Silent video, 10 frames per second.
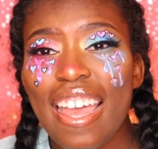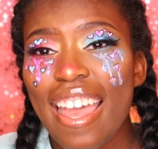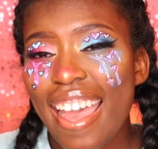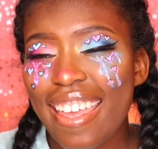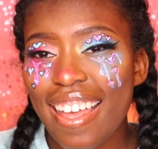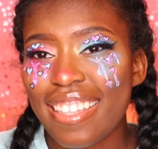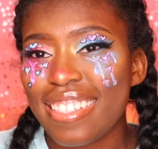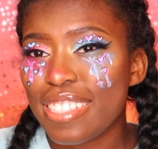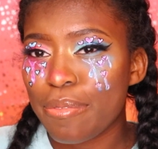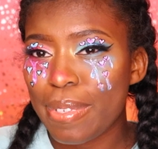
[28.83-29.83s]
Hey y'all,
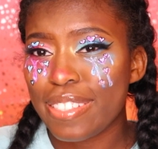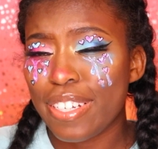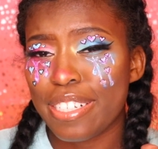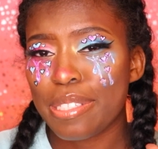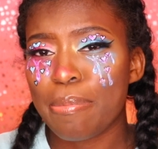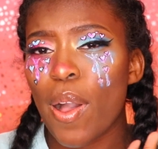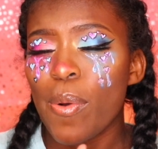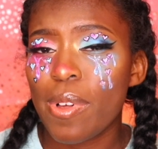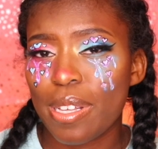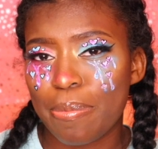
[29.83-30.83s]
this is Miss Star Smile.
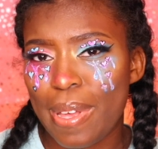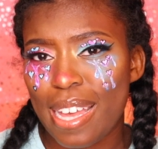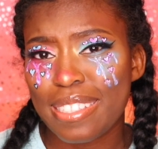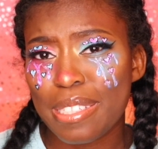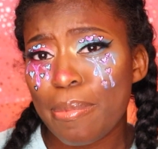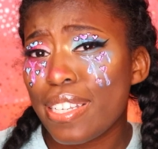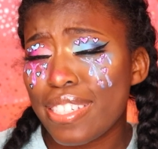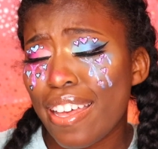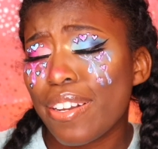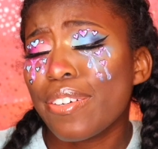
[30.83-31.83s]
Welcome back to my
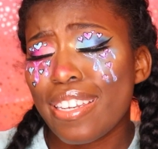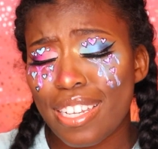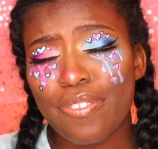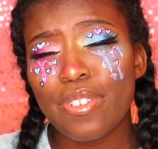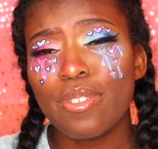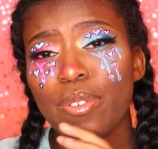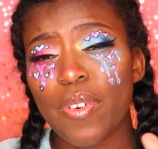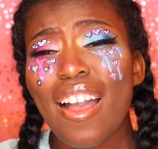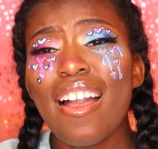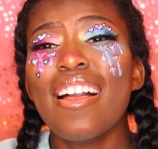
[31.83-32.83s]
channel, and if you're new,
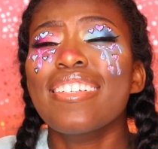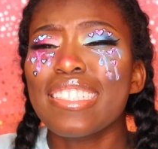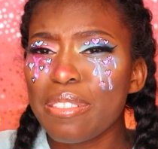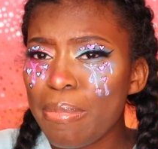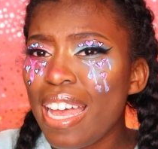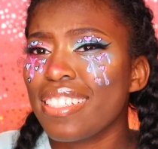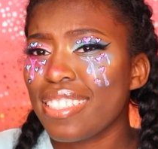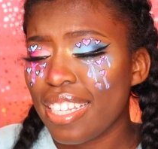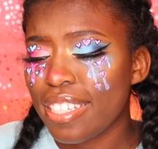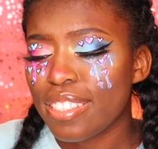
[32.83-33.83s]
smash
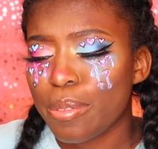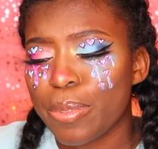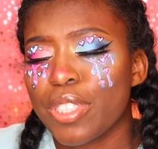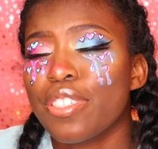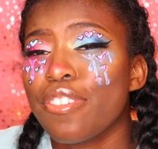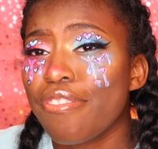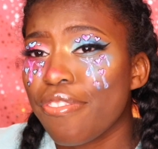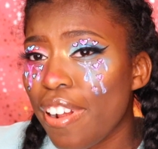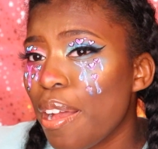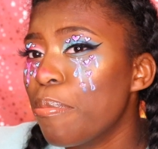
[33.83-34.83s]
that
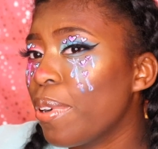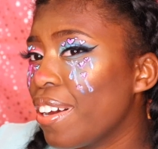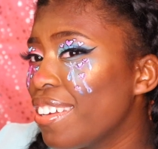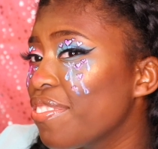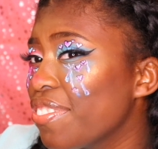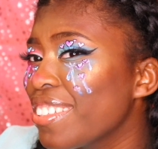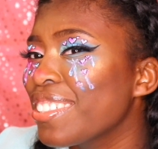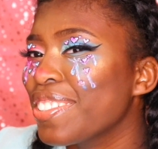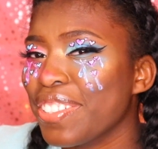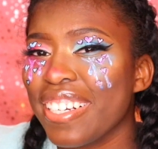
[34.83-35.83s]
subscribe button for
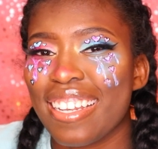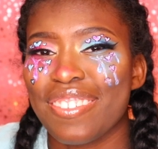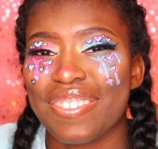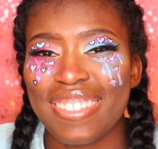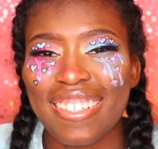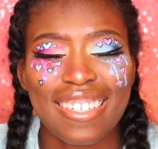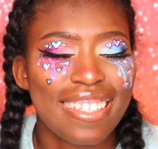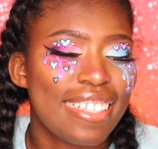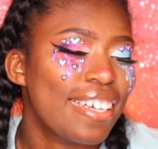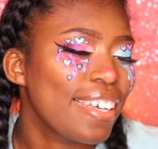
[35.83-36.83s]
this creative
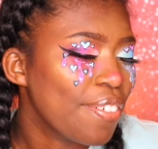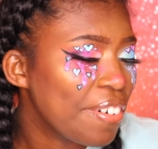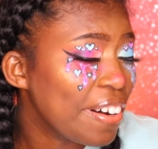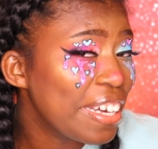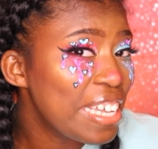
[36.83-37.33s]
look. Like, what?